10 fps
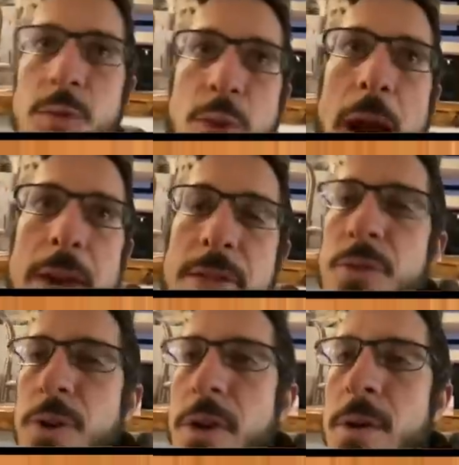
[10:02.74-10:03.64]
right
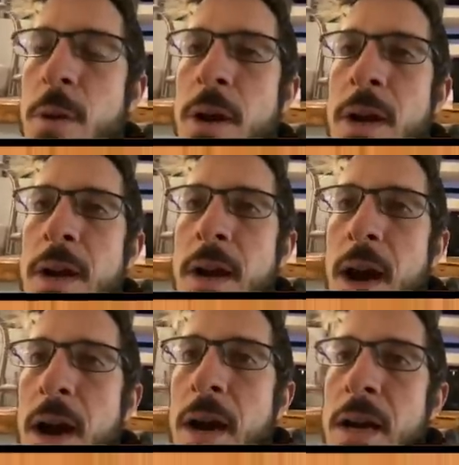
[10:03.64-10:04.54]
through,
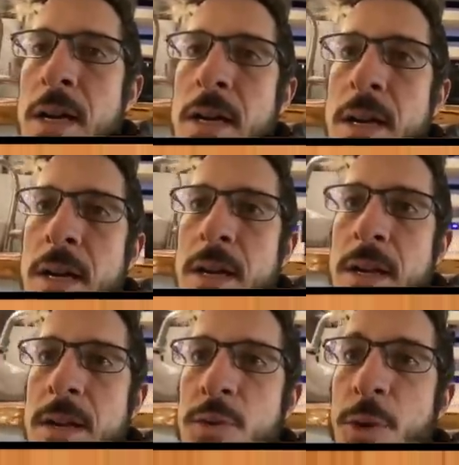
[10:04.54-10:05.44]
uh,
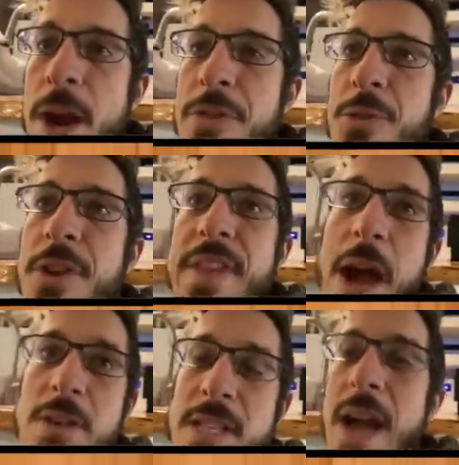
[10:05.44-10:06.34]
right through to the
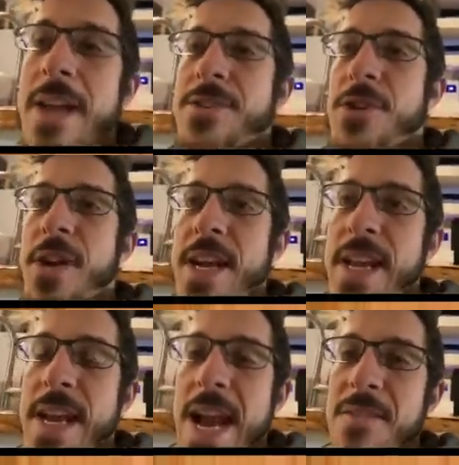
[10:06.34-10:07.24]
outside. So you're going to
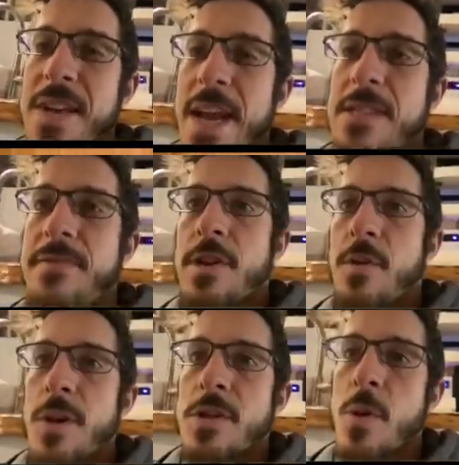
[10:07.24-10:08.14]
get kind of a nice view of
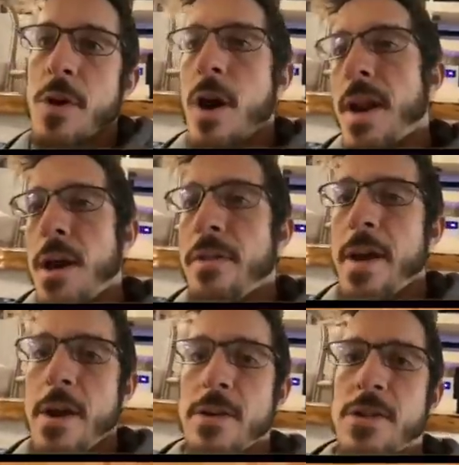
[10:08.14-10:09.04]
what's going on out
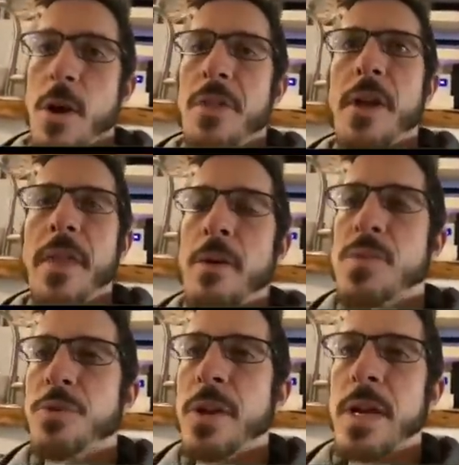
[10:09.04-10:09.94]
there. So I thought that was
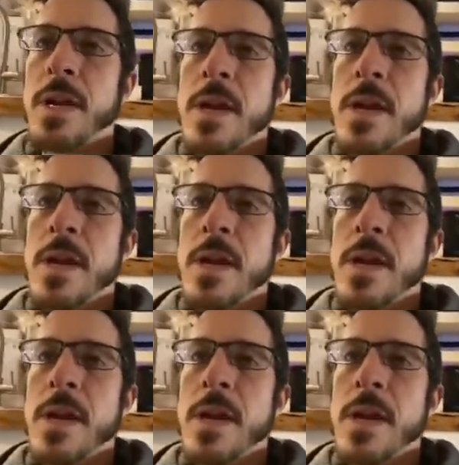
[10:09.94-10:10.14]
pretty